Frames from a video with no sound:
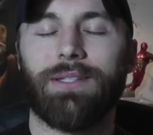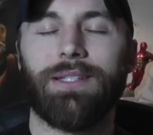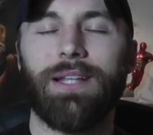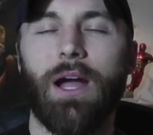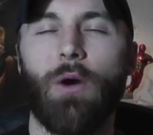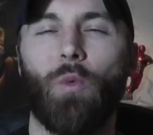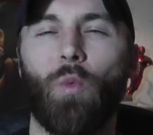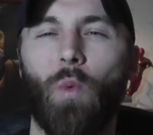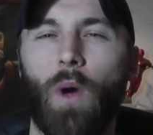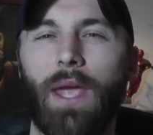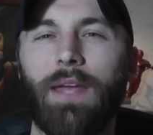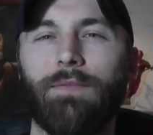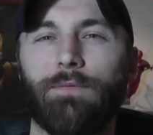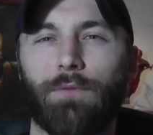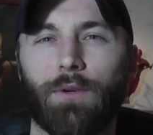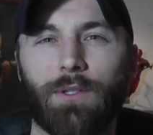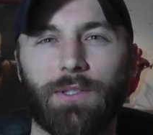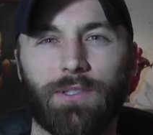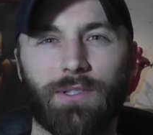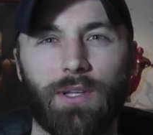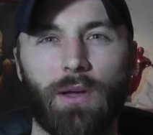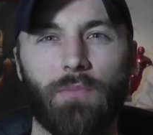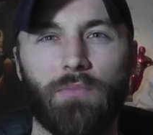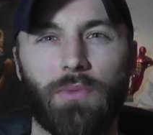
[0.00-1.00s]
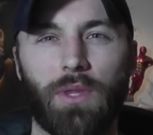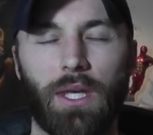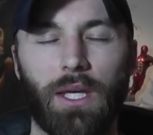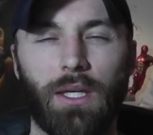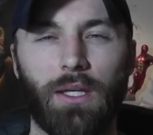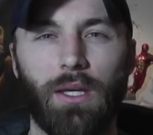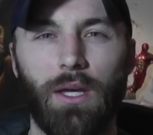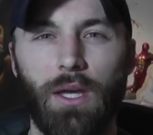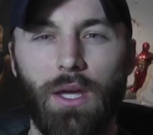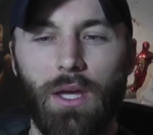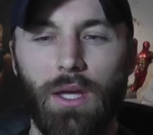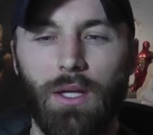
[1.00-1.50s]
not wait for
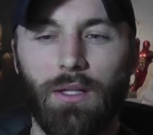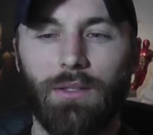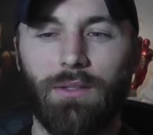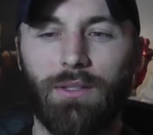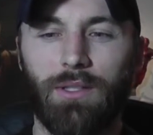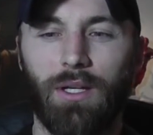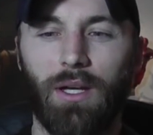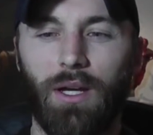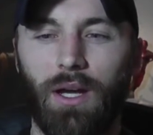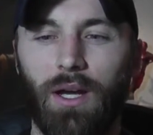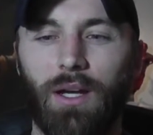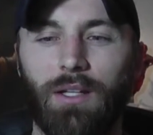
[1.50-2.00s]
something to